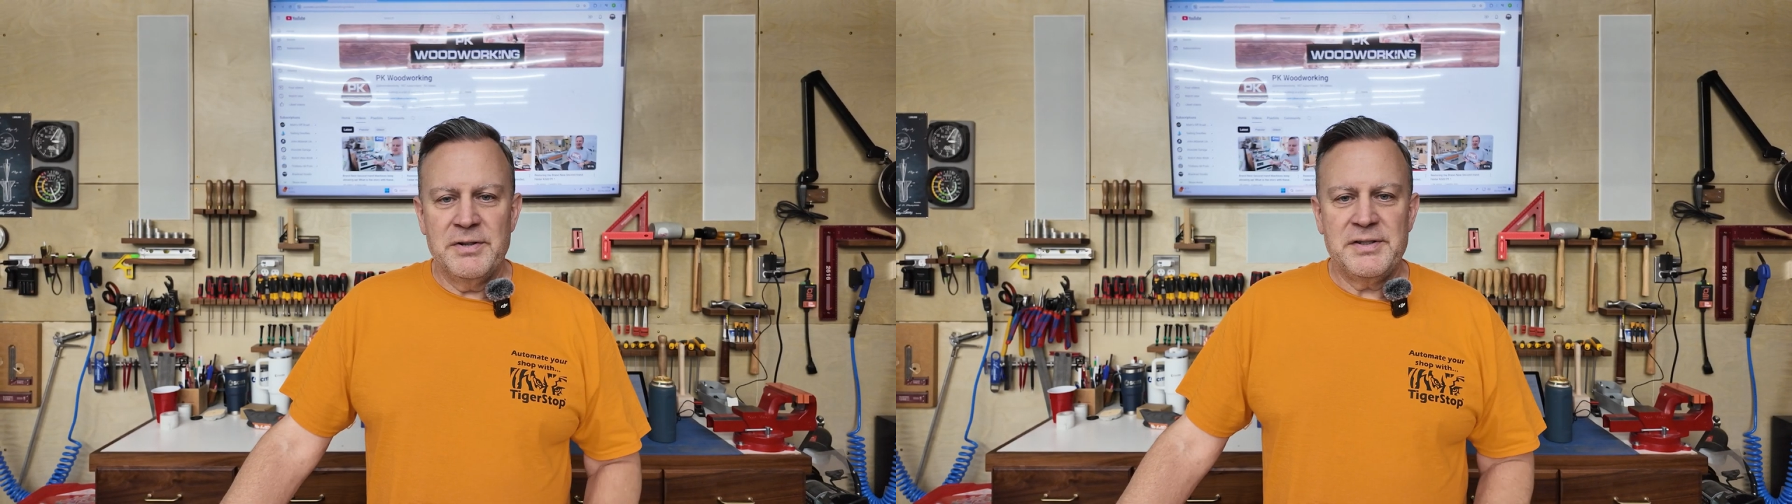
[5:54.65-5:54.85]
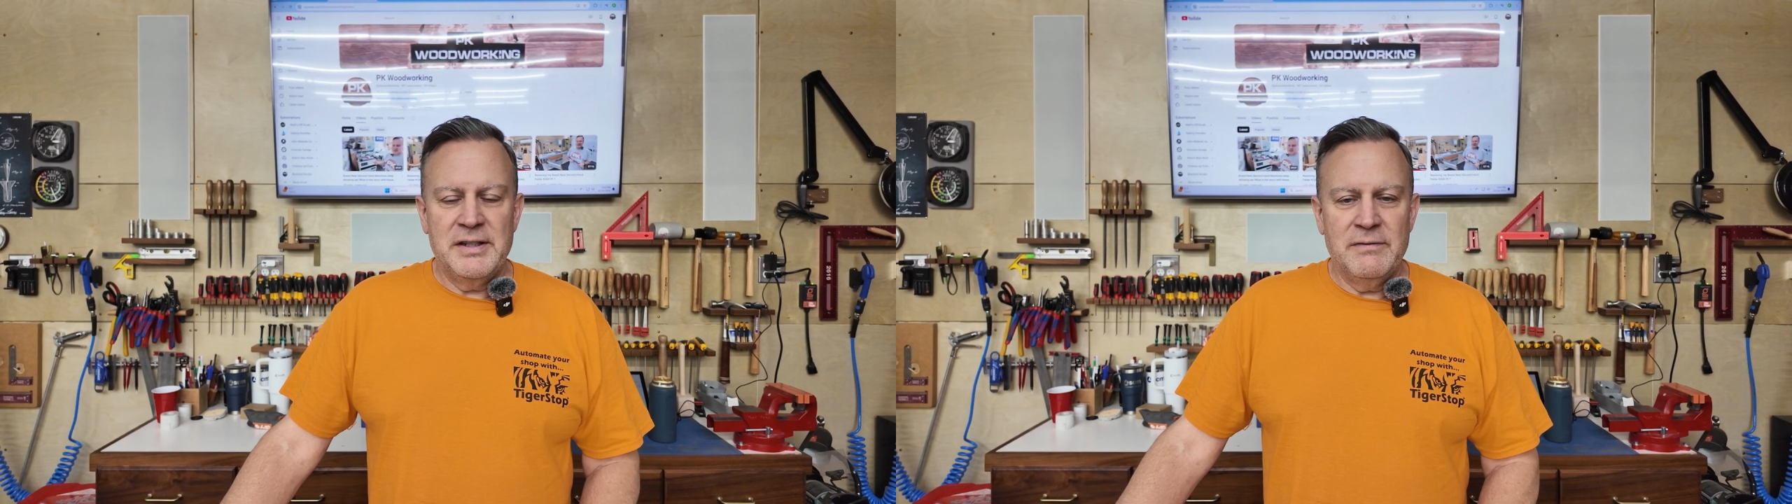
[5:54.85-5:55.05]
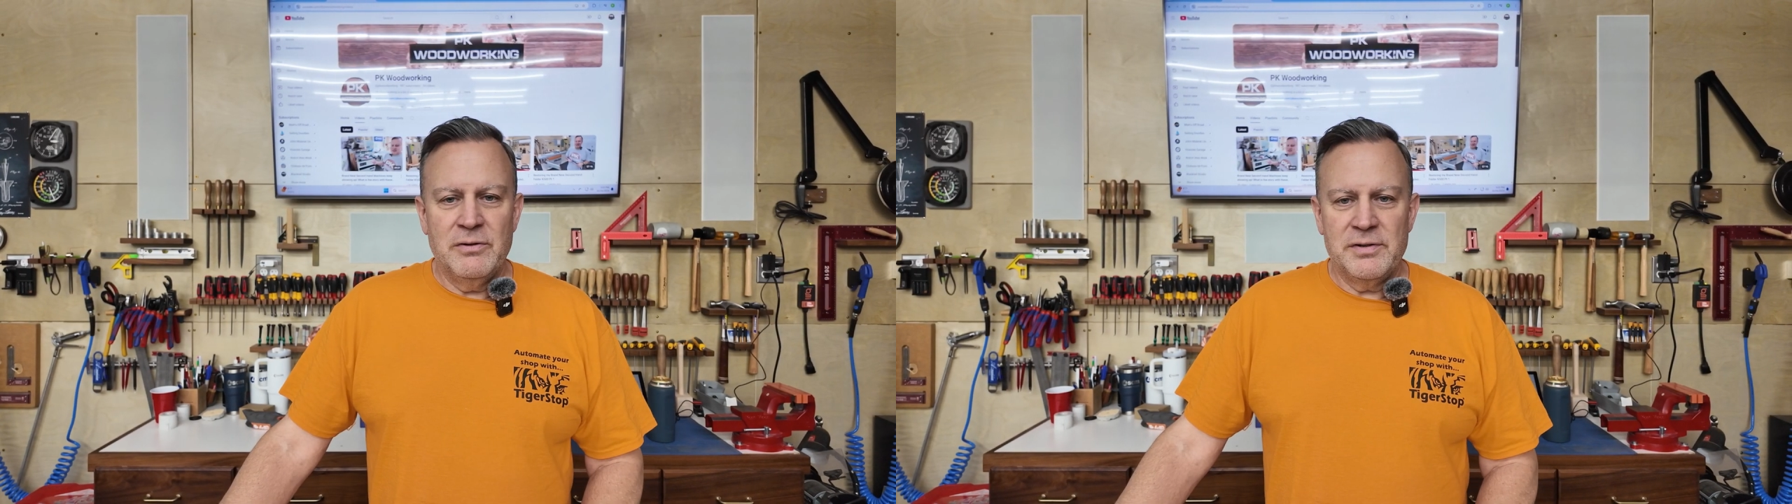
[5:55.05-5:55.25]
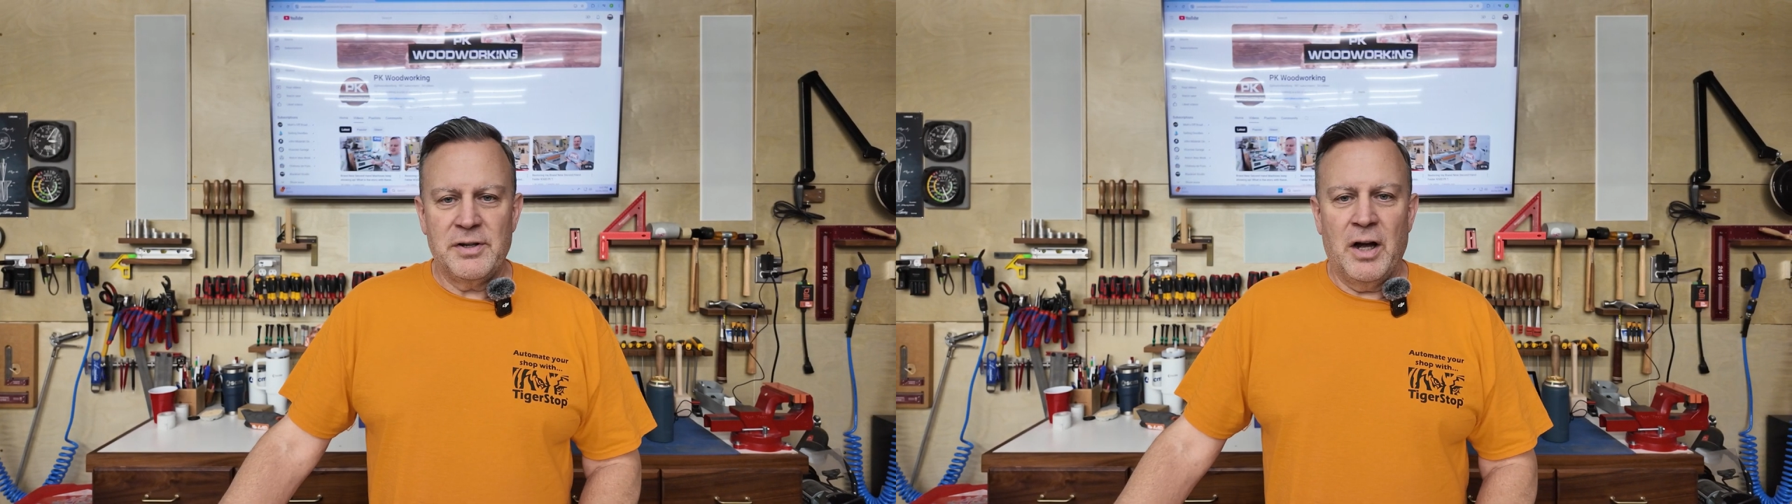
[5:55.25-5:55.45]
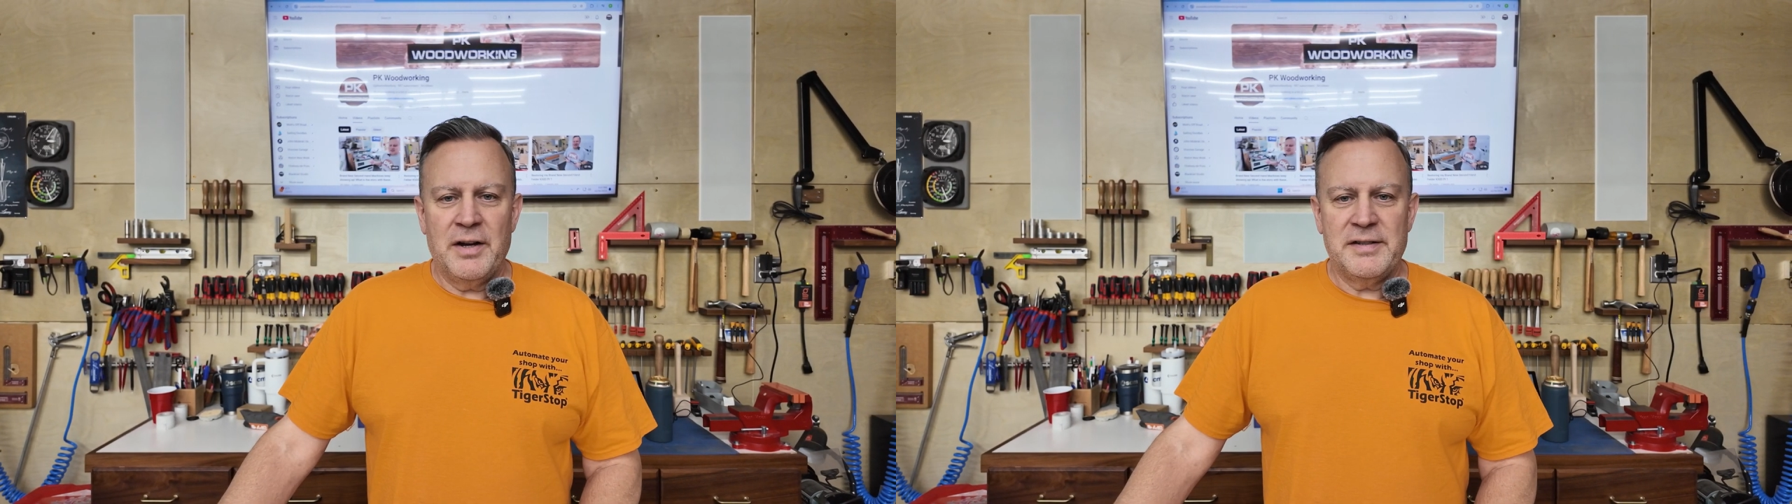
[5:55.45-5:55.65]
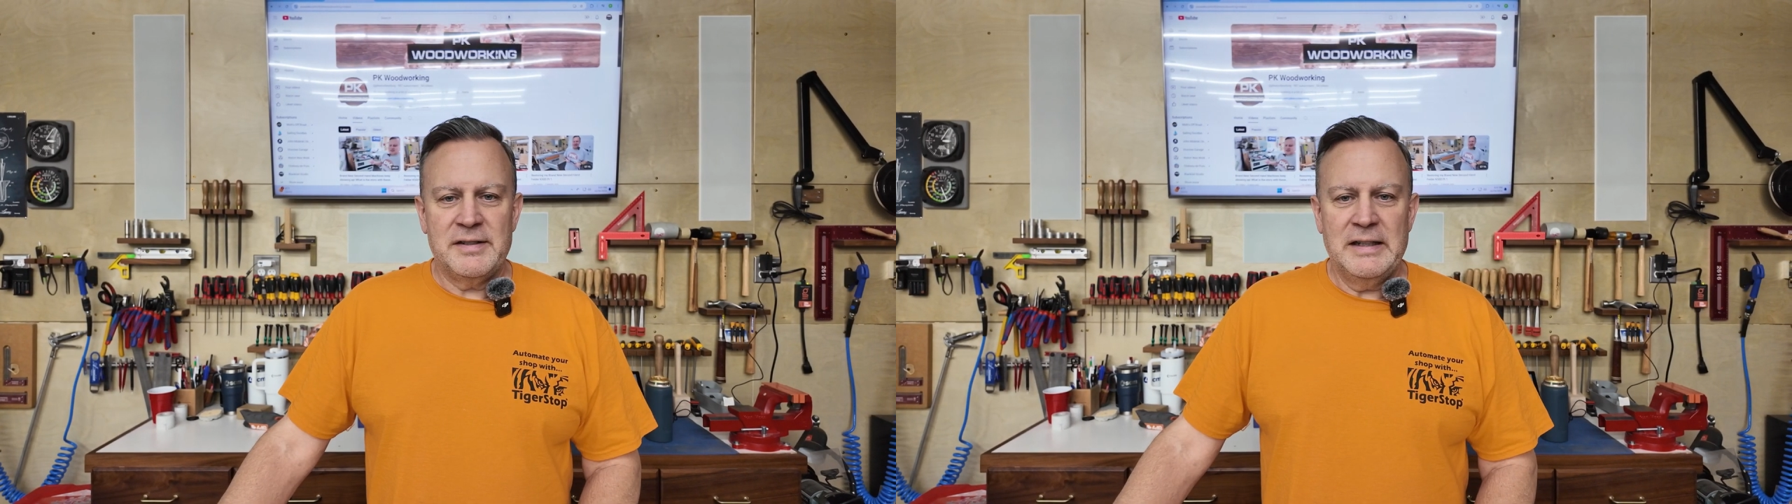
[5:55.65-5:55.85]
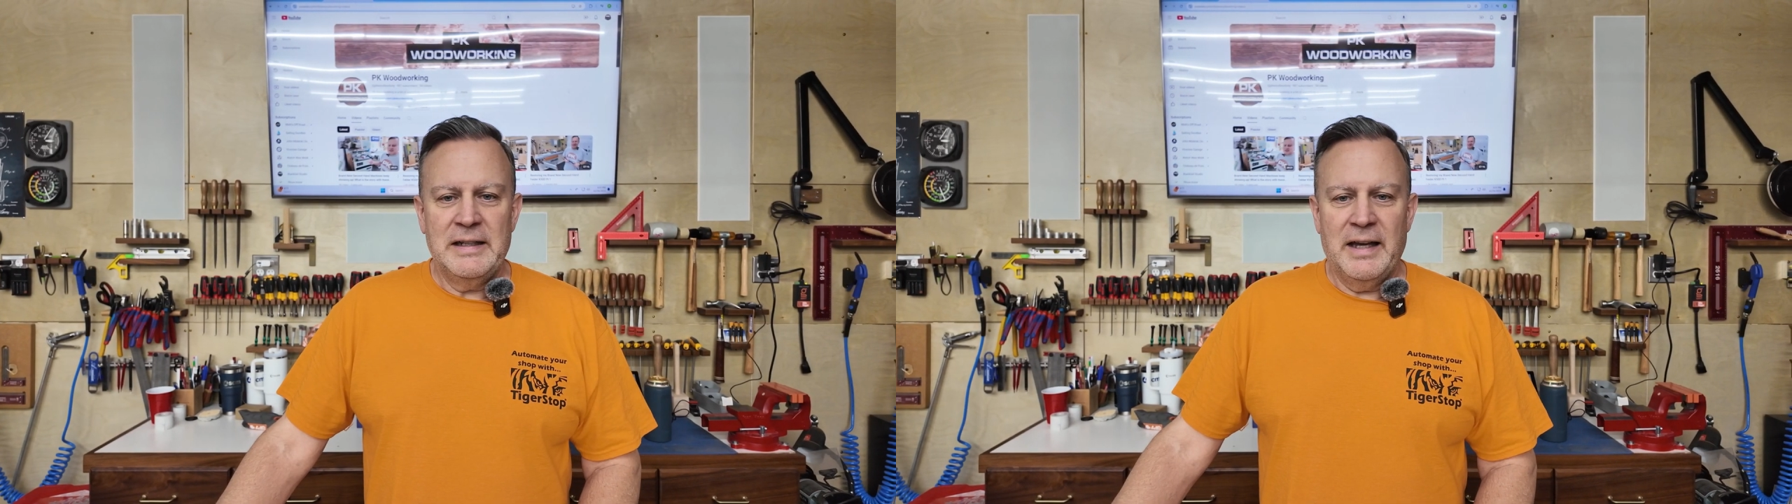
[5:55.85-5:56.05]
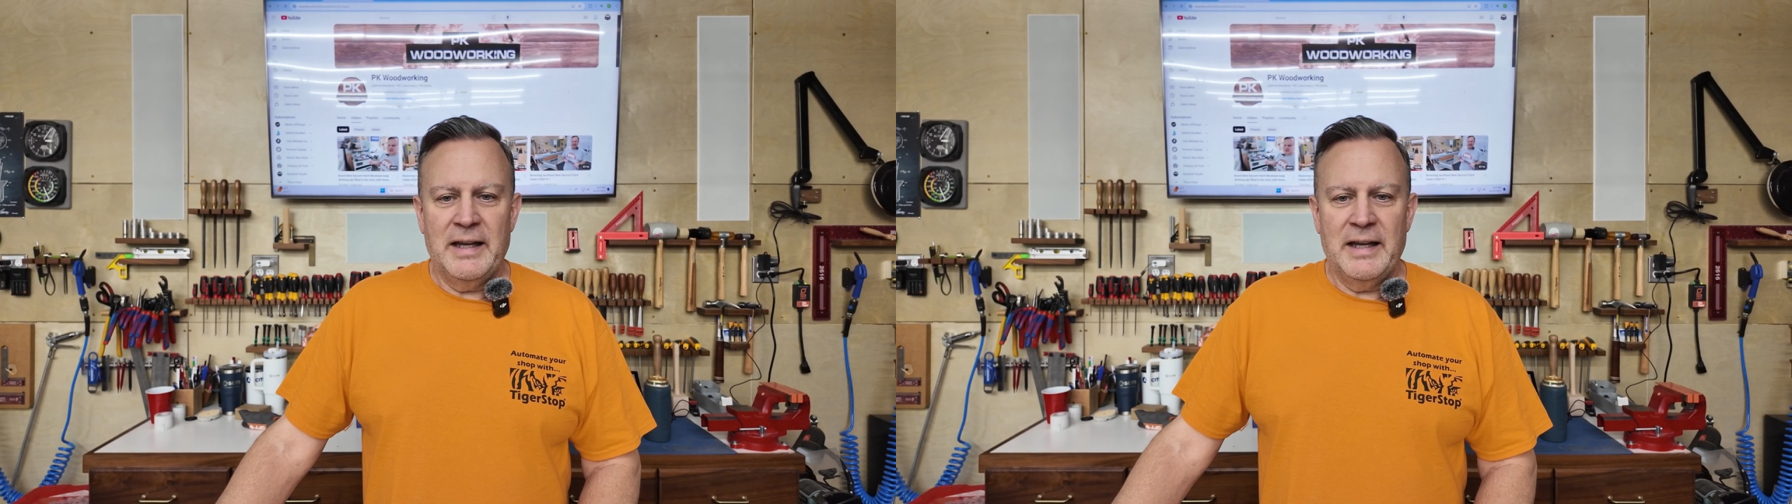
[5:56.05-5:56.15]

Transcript: receiver's Odyssey